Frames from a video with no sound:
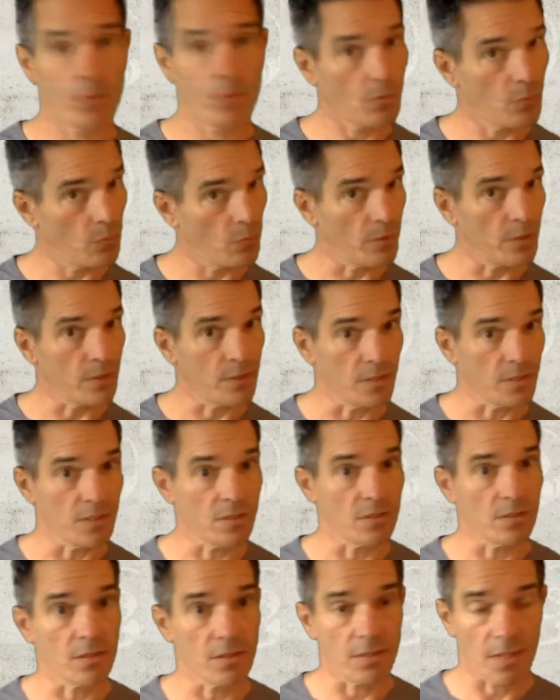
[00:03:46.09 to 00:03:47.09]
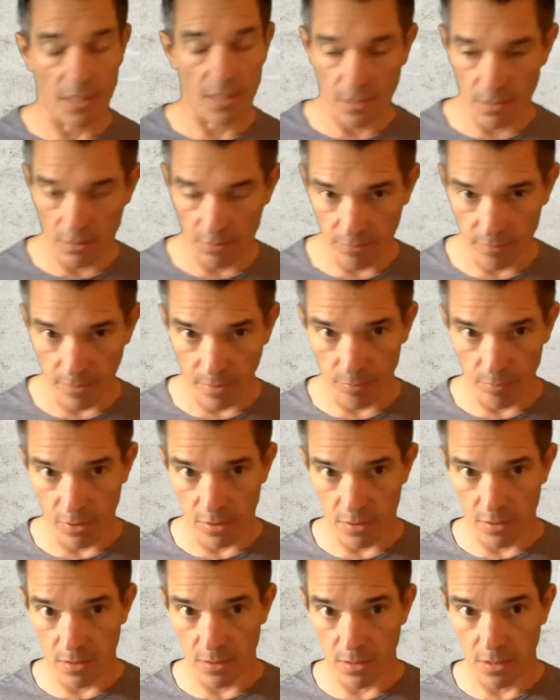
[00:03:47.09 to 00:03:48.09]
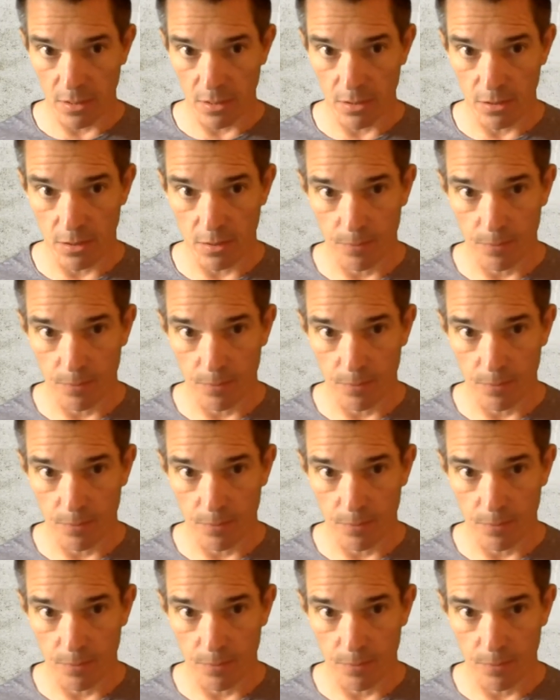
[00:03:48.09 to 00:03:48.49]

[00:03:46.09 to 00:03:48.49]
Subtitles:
which is the title of my presentation.